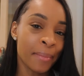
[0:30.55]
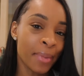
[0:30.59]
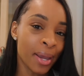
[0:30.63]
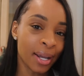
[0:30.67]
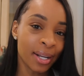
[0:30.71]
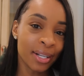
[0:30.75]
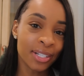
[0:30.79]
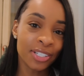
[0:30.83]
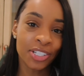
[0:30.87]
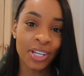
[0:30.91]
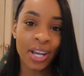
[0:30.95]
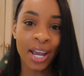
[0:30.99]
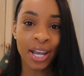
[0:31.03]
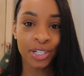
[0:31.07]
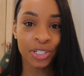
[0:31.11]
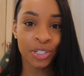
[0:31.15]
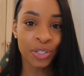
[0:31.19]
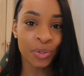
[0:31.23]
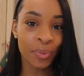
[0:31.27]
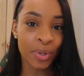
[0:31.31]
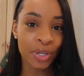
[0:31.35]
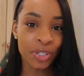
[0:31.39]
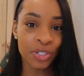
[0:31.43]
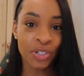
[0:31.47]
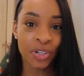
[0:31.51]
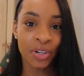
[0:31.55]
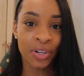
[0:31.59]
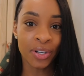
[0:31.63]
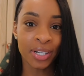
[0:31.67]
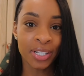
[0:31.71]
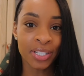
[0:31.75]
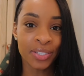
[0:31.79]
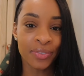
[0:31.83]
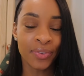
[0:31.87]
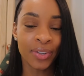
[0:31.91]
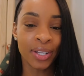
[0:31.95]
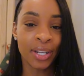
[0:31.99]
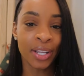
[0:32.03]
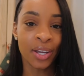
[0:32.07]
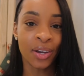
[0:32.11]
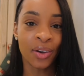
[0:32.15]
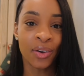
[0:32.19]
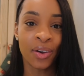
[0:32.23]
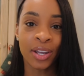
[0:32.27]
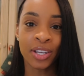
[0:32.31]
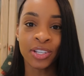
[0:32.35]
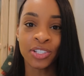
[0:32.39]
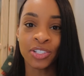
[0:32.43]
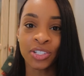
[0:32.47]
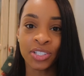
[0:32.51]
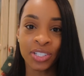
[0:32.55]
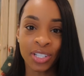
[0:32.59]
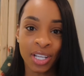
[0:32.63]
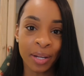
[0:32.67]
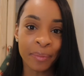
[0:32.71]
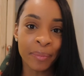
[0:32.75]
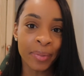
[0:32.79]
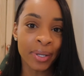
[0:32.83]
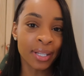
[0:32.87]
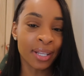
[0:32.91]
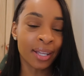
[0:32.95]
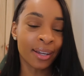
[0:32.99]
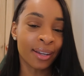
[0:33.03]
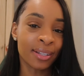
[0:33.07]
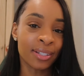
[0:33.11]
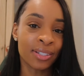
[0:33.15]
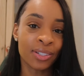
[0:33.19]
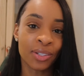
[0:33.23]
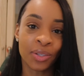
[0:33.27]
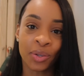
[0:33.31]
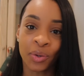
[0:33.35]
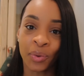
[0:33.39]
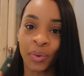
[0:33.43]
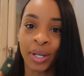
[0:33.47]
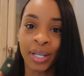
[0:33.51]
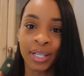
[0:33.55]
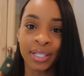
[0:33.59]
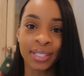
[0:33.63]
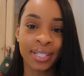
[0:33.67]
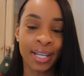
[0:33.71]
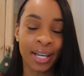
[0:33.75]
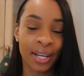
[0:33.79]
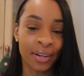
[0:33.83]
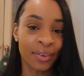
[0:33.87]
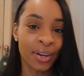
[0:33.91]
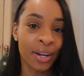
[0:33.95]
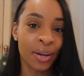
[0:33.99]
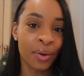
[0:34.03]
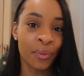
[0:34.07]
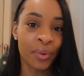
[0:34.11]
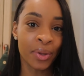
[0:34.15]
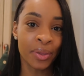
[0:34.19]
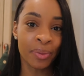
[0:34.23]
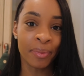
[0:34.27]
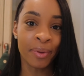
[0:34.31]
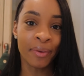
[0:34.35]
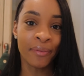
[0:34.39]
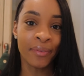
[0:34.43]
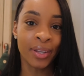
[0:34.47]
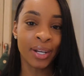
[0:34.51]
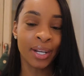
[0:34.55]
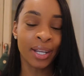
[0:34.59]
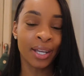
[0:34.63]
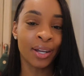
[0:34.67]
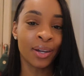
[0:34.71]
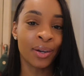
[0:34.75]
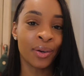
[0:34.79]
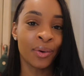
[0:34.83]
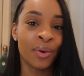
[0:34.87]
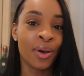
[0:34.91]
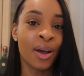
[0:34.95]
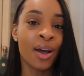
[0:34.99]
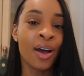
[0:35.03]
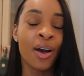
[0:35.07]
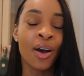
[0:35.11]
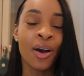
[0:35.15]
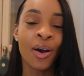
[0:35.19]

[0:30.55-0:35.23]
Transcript: I'm not going to chat too much during this video. It's just going to be like a quick decorate with me video.